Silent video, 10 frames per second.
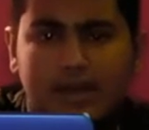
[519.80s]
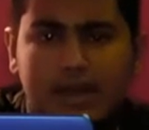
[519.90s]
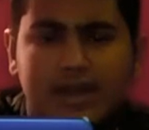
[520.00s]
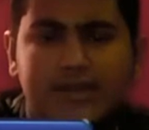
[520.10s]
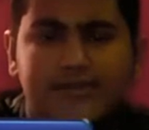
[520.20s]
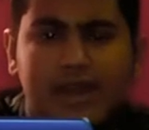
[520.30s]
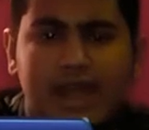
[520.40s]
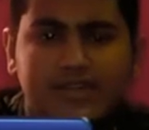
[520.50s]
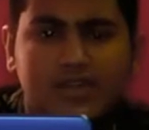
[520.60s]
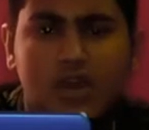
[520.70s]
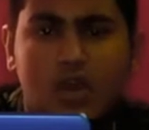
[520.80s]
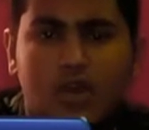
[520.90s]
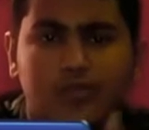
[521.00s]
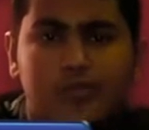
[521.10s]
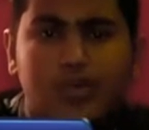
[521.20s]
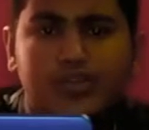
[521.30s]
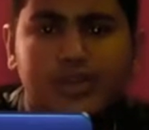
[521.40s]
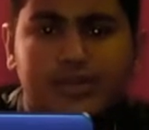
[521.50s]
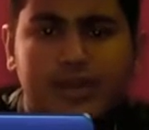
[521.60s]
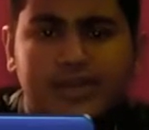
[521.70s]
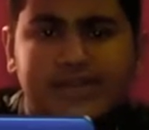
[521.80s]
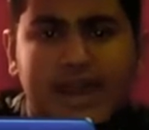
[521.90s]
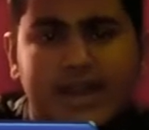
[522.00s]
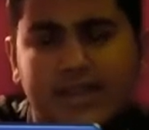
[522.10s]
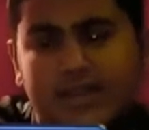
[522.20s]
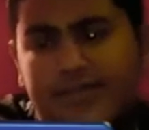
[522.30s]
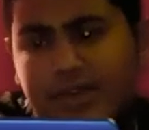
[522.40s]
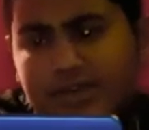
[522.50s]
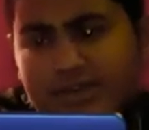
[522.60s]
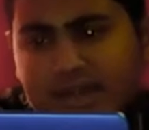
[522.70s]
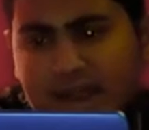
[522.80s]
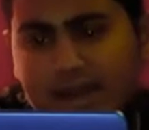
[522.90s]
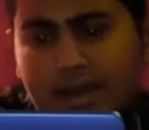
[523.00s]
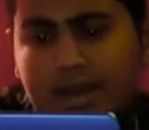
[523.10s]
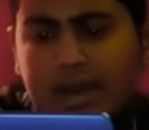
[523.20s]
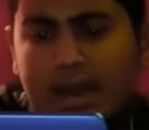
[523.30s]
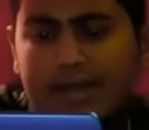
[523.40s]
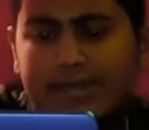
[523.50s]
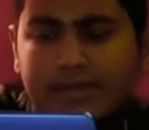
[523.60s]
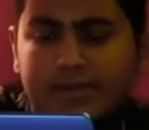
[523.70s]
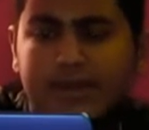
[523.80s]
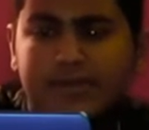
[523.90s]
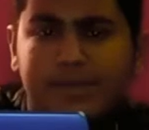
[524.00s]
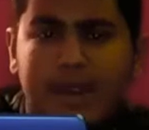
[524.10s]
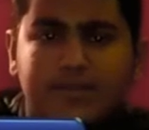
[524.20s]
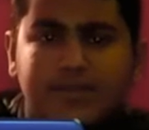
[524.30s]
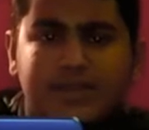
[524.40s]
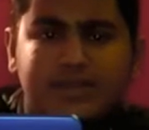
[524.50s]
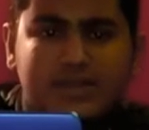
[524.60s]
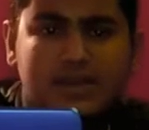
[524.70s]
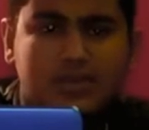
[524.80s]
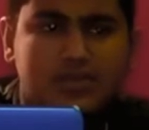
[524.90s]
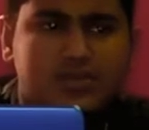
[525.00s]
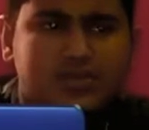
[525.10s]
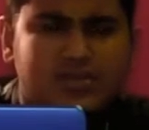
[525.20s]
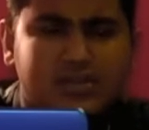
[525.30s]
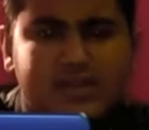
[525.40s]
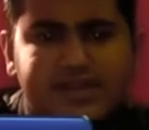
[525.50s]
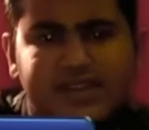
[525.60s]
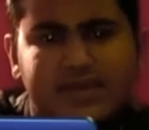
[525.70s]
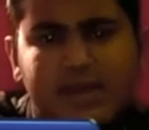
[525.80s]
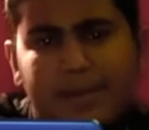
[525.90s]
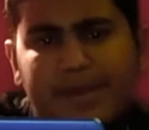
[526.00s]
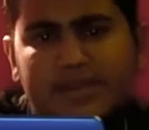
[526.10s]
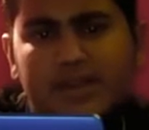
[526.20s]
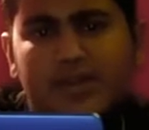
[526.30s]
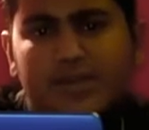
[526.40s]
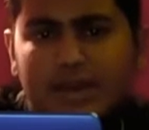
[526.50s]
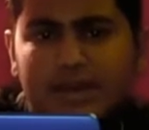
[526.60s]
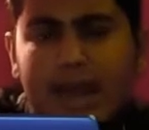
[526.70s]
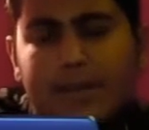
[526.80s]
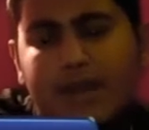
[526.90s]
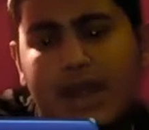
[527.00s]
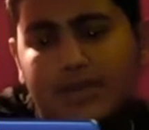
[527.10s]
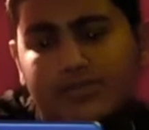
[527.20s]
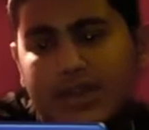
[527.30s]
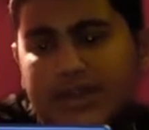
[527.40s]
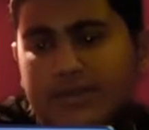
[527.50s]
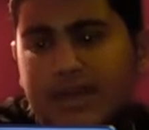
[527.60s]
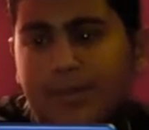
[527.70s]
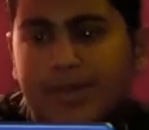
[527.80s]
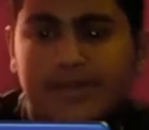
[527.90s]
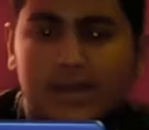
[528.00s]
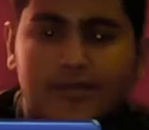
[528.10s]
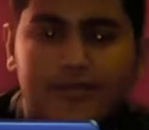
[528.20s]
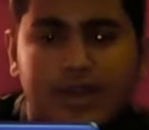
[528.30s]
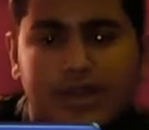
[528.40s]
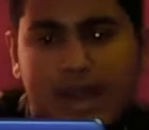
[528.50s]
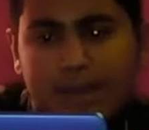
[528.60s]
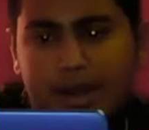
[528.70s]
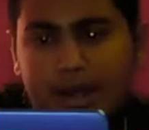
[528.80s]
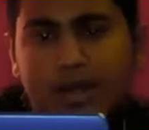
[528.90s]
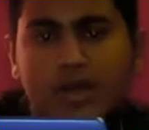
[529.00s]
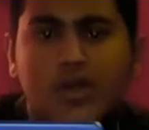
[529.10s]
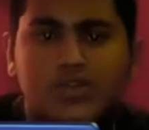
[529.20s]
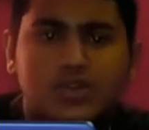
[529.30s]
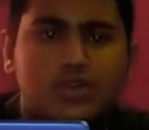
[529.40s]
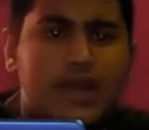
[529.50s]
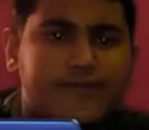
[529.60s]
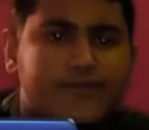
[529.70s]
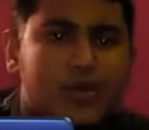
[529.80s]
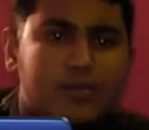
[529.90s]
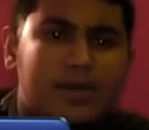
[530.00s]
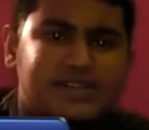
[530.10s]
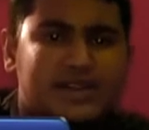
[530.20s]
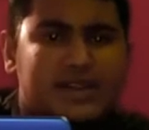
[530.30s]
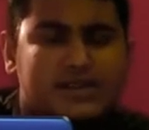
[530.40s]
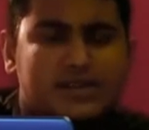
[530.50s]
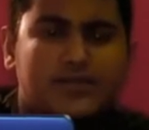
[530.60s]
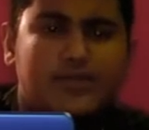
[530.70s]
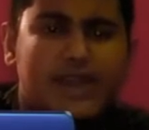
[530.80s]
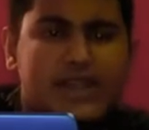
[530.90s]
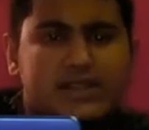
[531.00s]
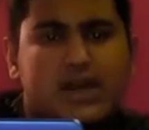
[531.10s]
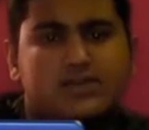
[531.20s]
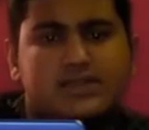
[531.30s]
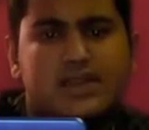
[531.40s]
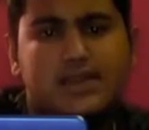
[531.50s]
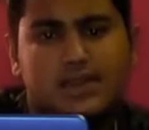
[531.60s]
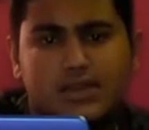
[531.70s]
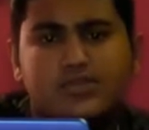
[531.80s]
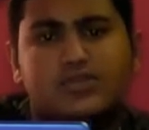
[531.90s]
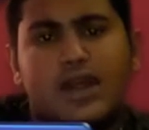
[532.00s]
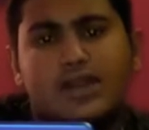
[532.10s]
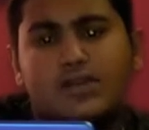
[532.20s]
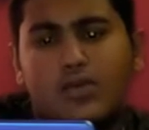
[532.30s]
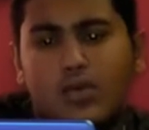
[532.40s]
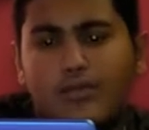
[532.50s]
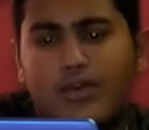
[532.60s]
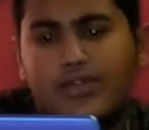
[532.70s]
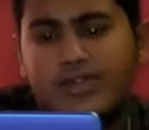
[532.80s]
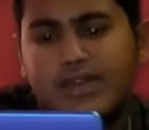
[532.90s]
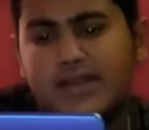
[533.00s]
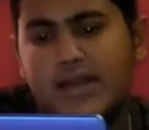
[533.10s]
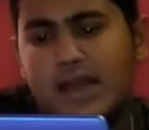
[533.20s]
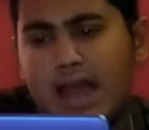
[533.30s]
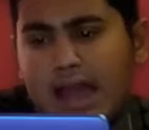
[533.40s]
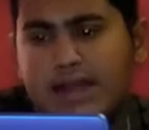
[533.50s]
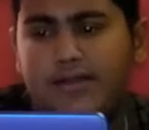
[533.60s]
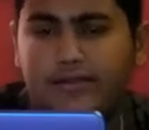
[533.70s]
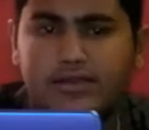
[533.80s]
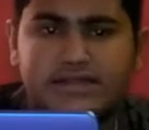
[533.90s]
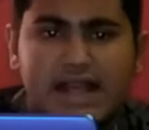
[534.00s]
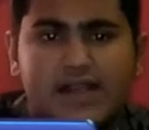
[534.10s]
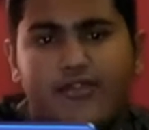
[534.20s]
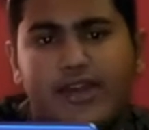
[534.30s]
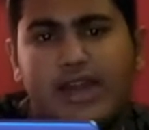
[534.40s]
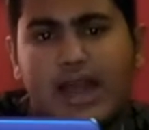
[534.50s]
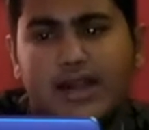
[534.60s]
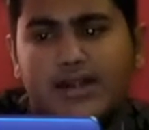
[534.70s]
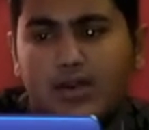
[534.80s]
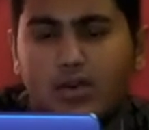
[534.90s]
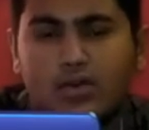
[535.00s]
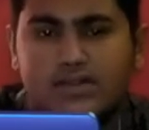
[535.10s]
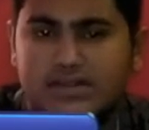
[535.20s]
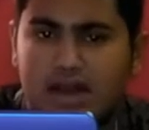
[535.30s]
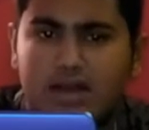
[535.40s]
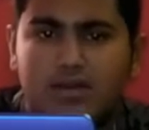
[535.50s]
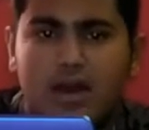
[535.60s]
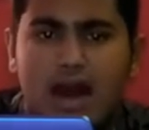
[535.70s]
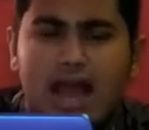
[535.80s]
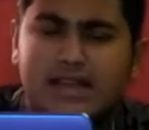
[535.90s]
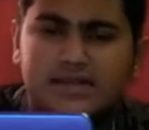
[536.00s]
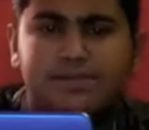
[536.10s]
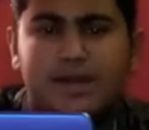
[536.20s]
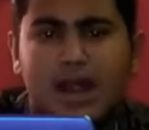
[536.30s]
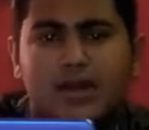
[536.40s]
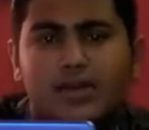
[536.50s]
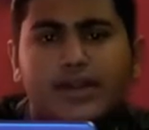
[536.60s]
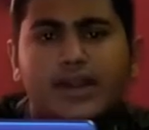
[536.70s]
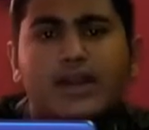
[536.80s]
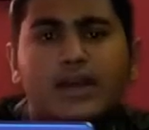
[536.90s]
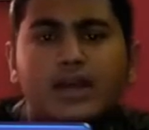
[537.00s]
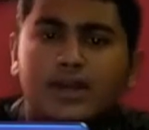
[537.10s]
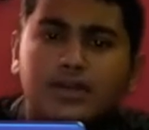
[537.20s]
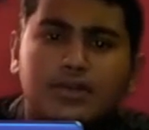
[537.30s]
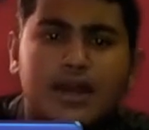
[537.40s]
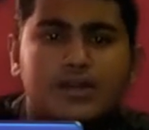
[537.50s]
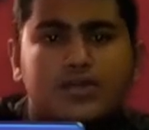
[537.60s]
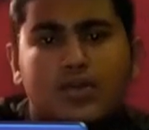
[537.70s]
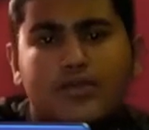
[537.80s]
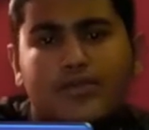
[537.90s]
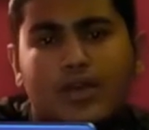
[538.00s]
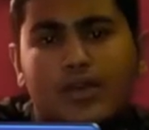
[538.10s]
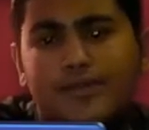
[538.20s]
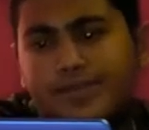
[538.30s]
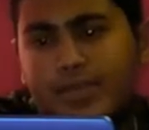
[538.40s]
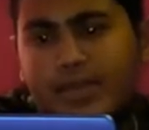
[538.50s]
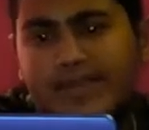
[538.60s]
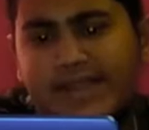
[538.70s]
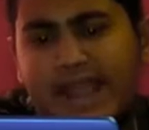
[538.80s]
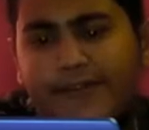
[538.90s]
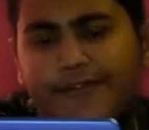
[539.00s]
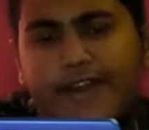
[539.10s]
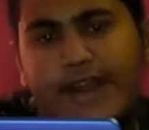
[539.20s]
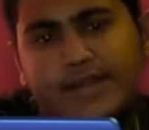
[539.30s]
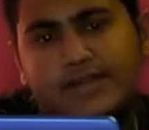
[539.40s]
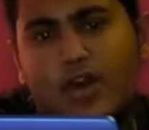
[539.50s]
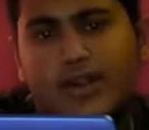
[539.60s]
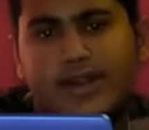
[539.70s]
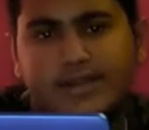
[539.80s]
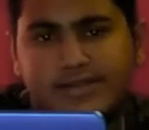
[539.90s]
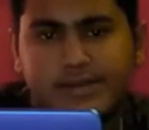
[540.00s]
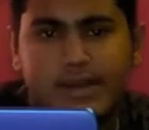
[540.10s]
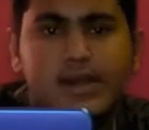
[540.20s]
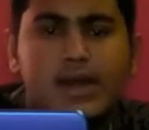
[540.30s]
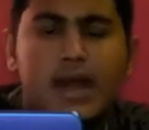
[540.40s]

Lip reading: LED flash on both the rear side and the front side. And this one is paired with this 16 megapixel of rear camera and a 20 megapixel of front camera. So if your budget is of 10,000, you can go for this. And if your selfie and looks are your highest priority, you can go for this Infinix Hot S3.